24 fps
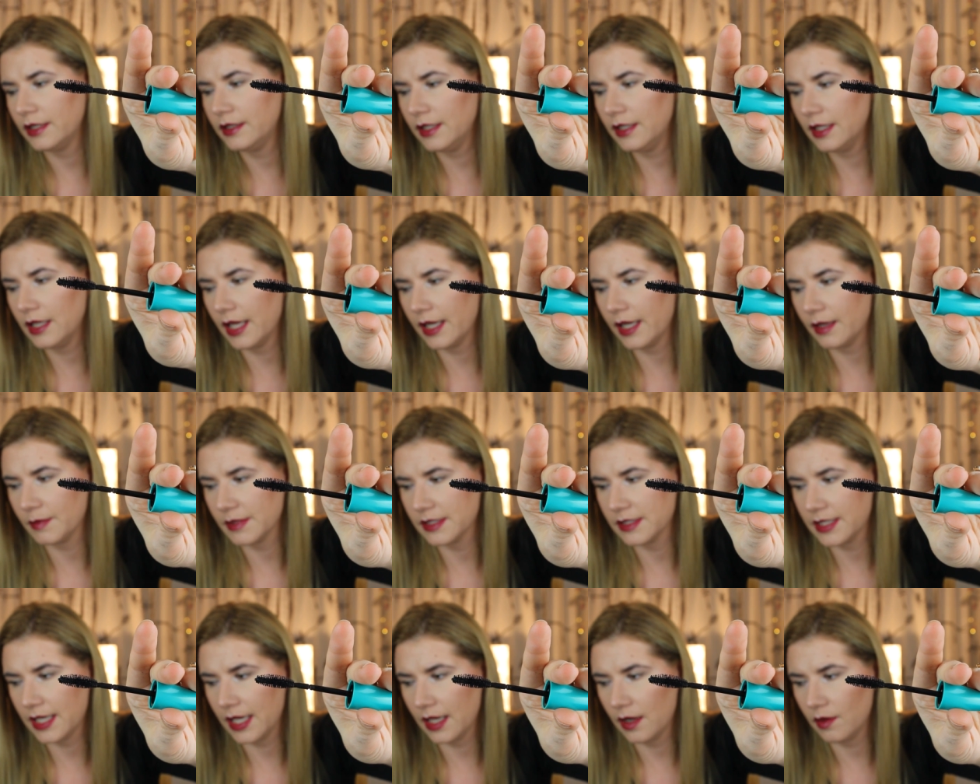I did like
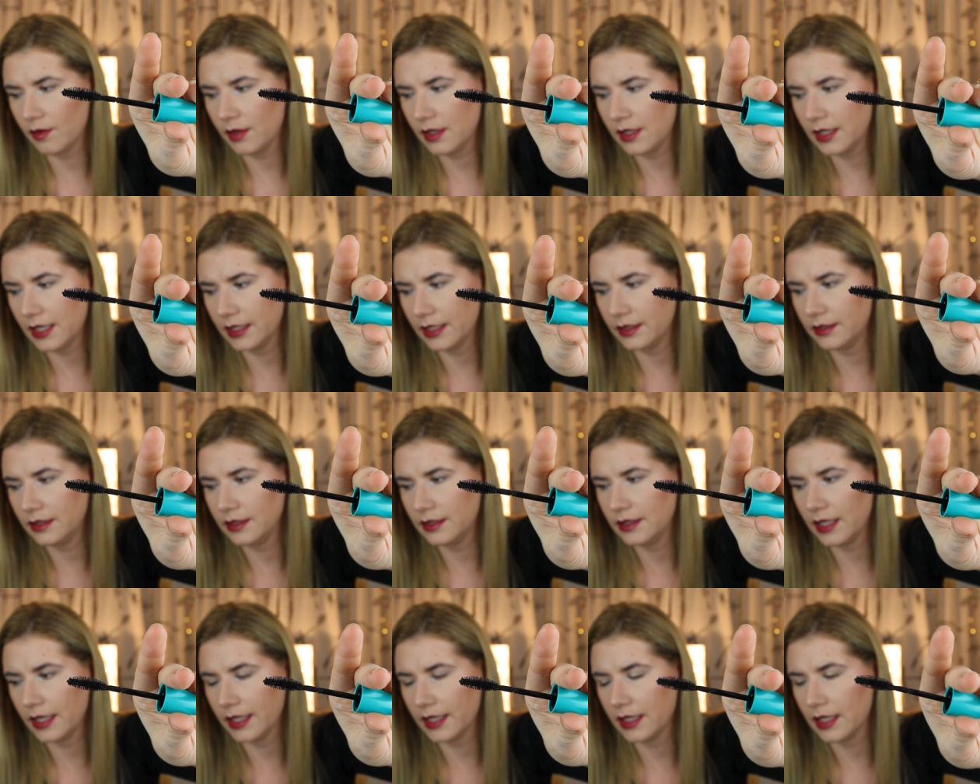mascara. I
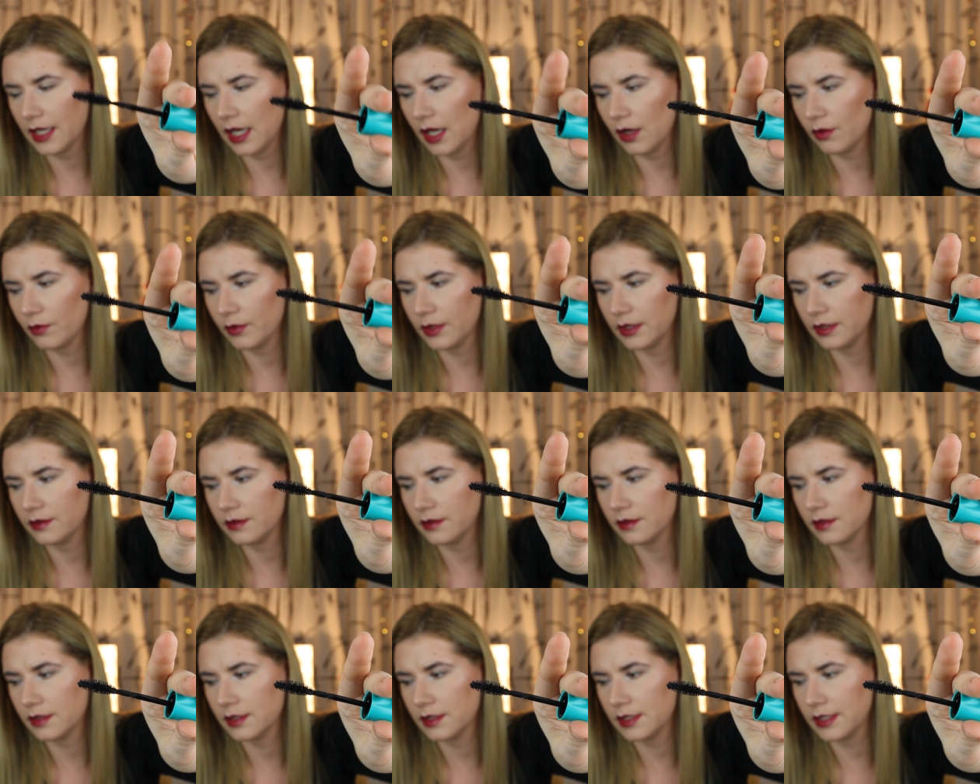did like how it
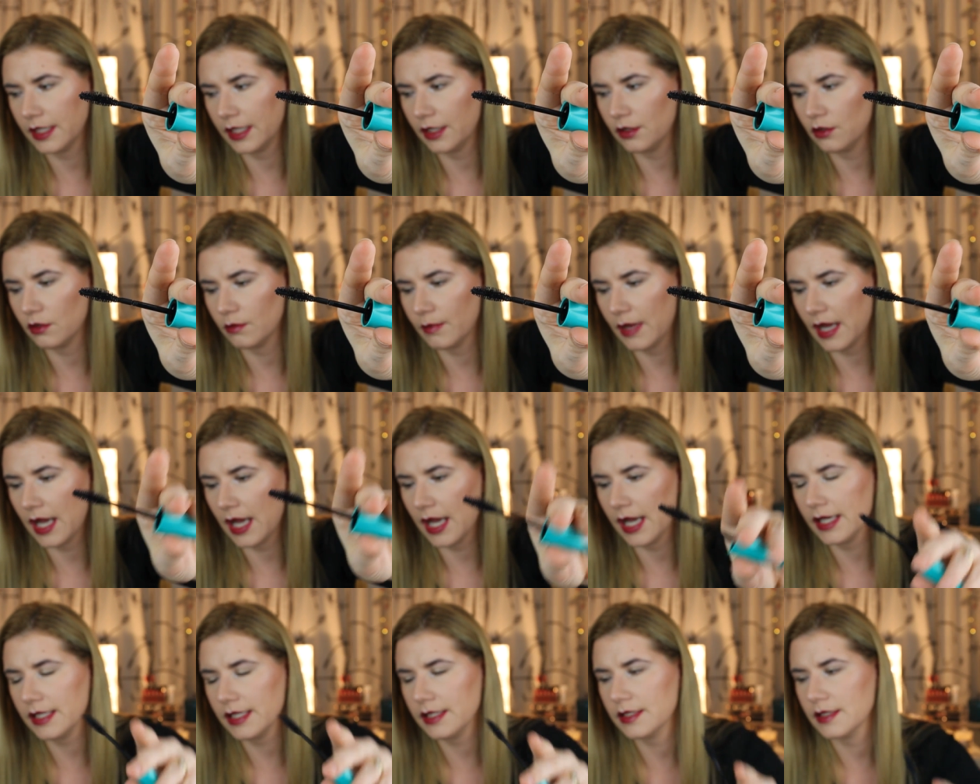stayed on my
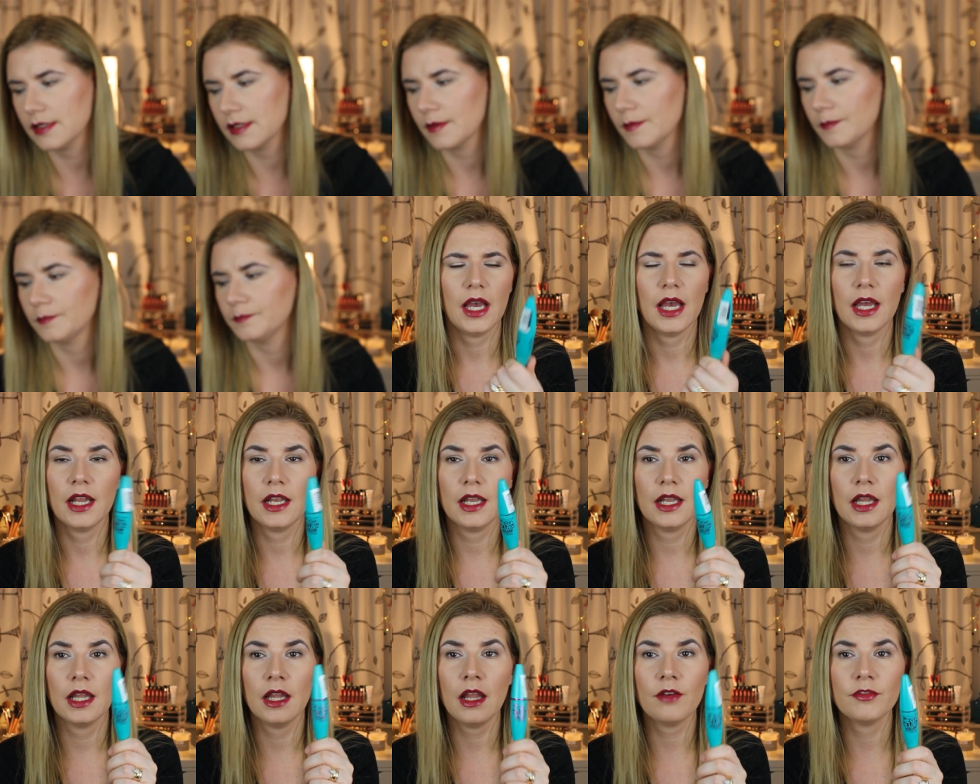eyes.
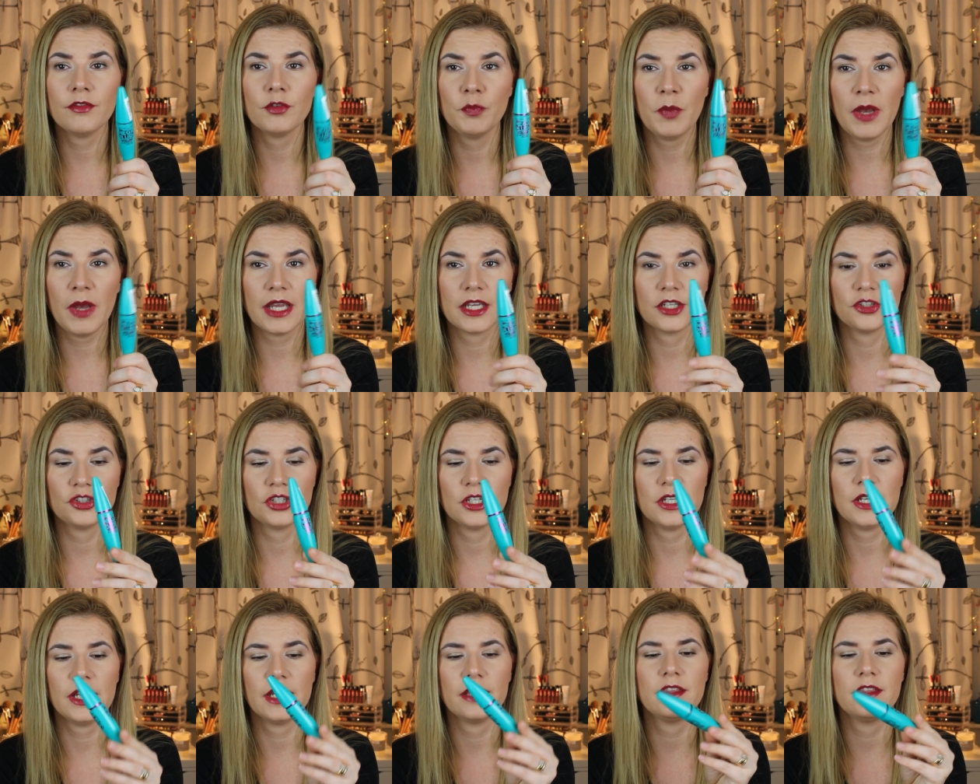I love the
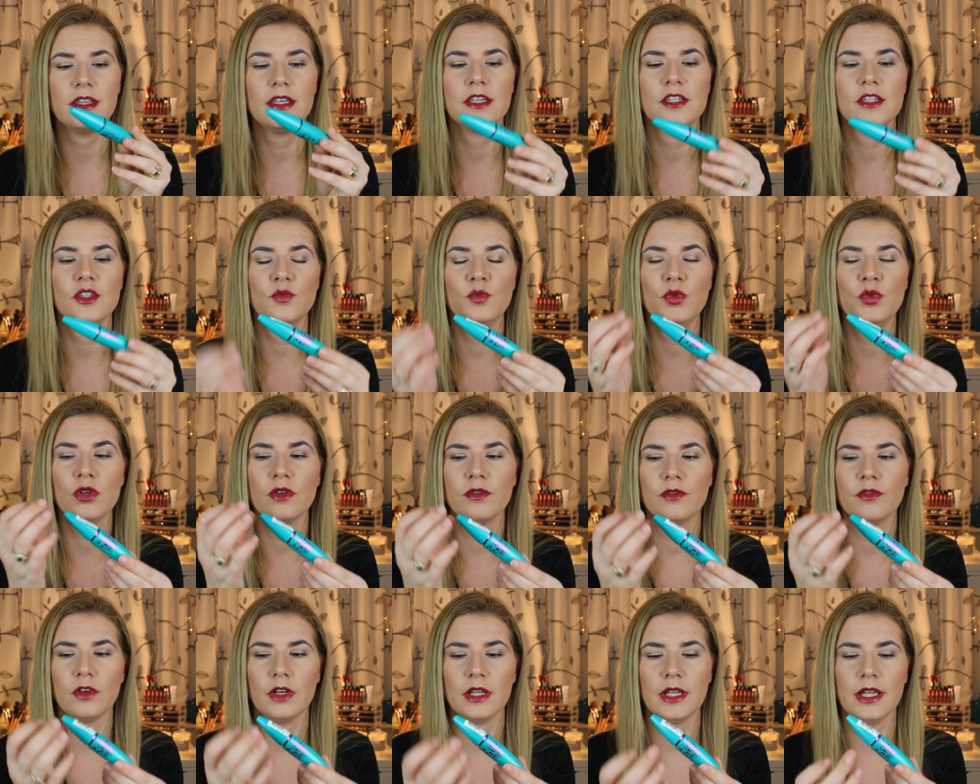packaging. I think it's
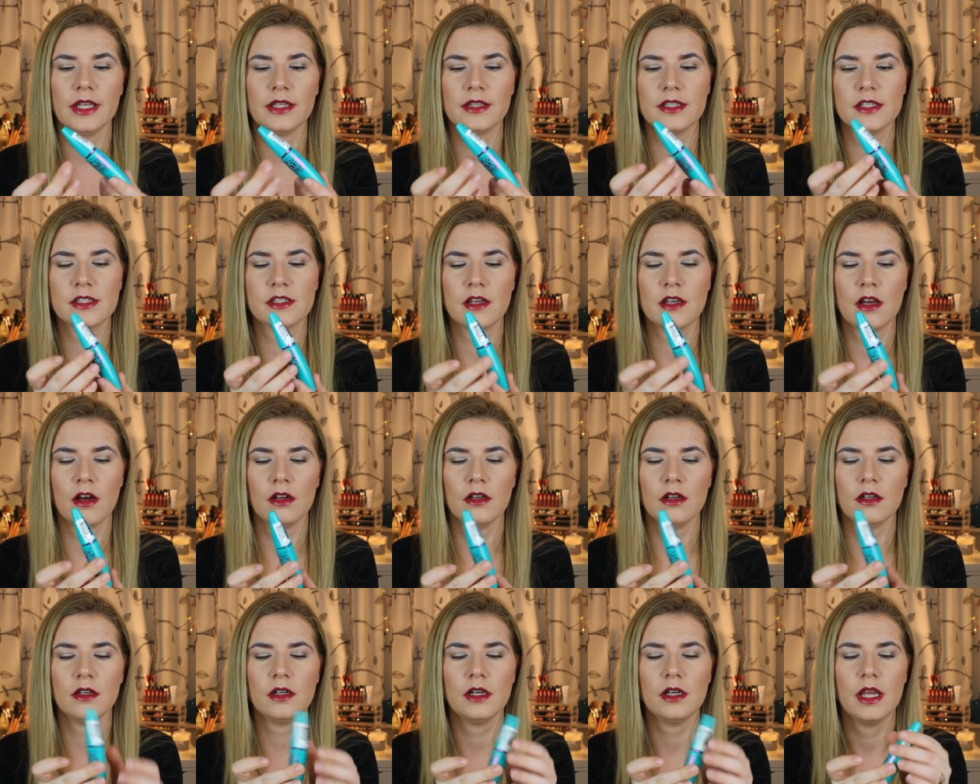beautiful. I like this
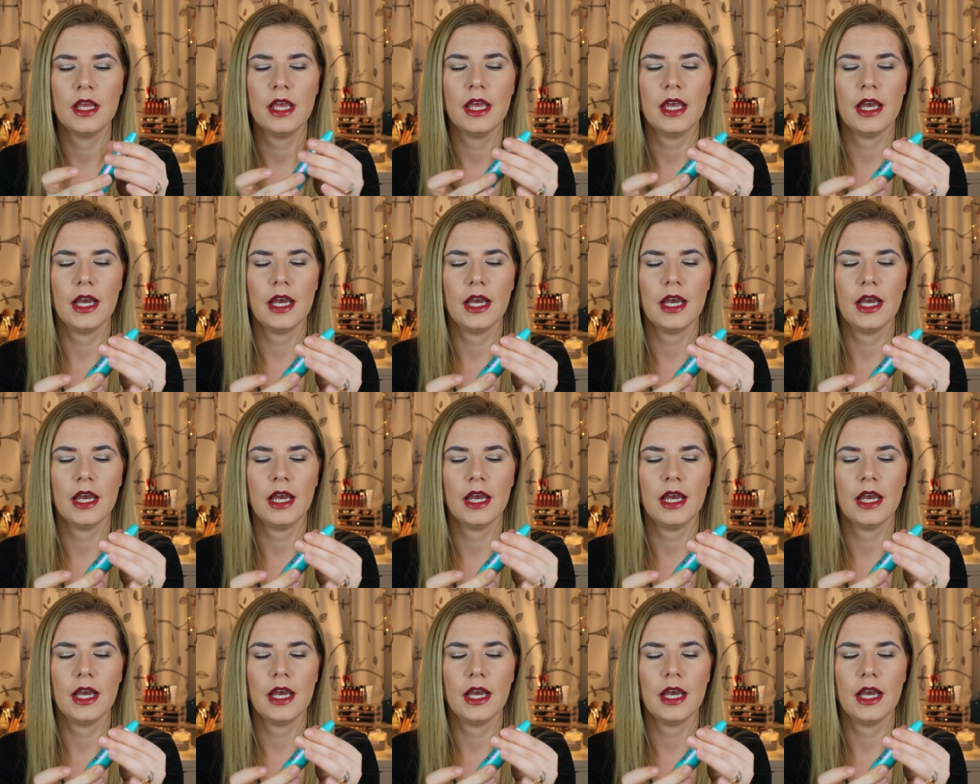color.